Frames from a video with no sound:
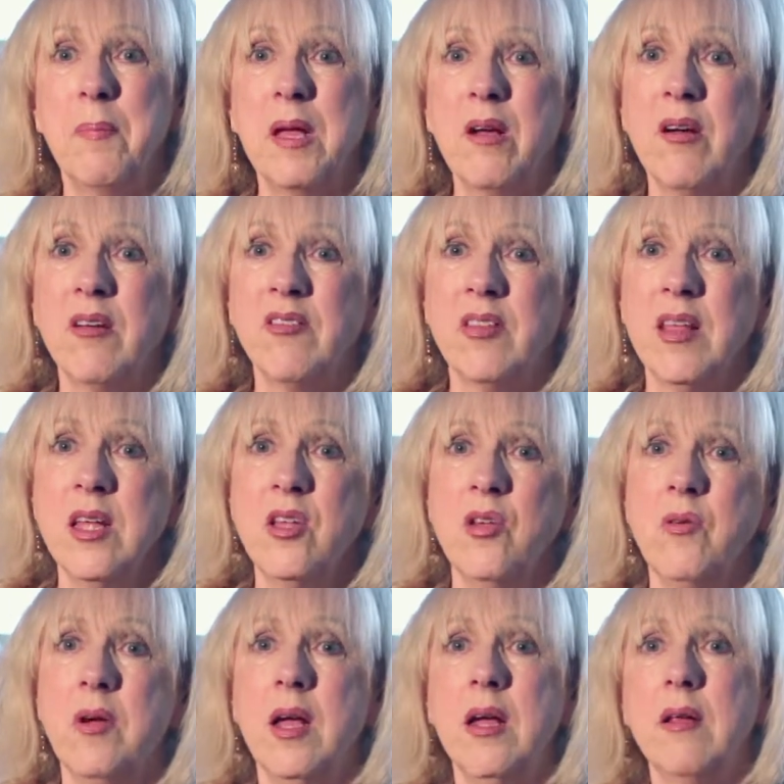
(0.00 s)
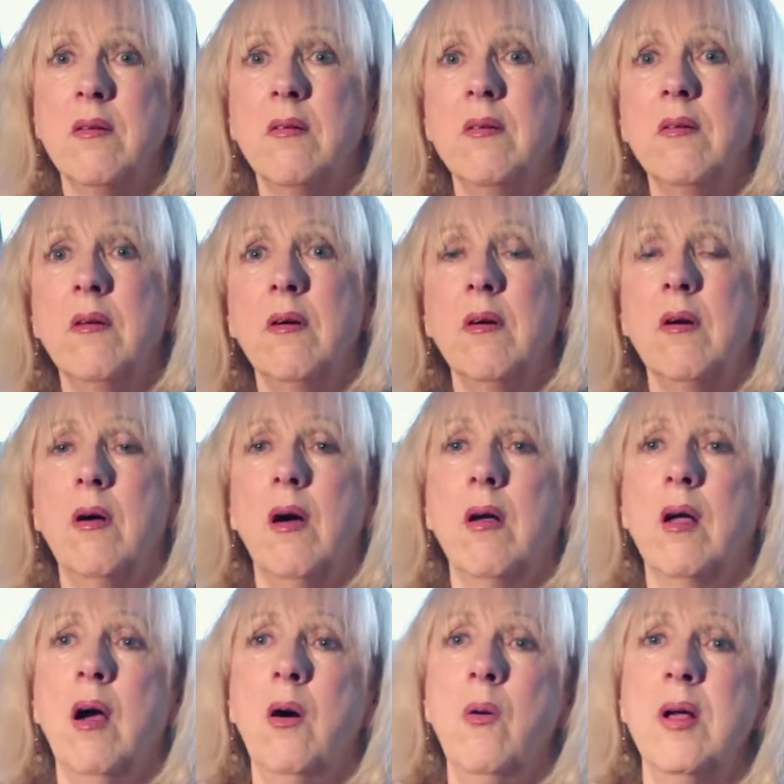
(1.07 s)
Because then you can
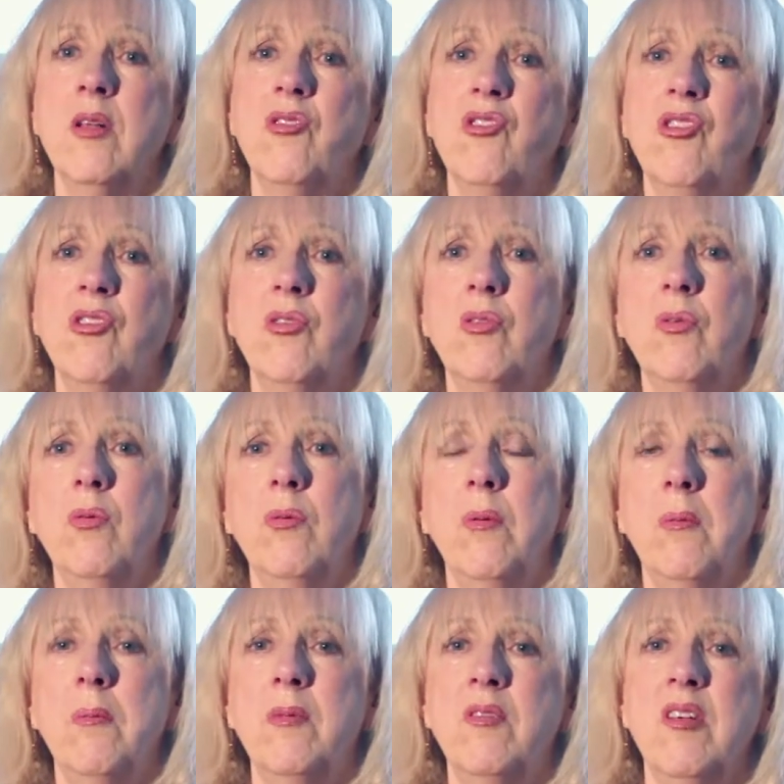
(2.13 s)
go into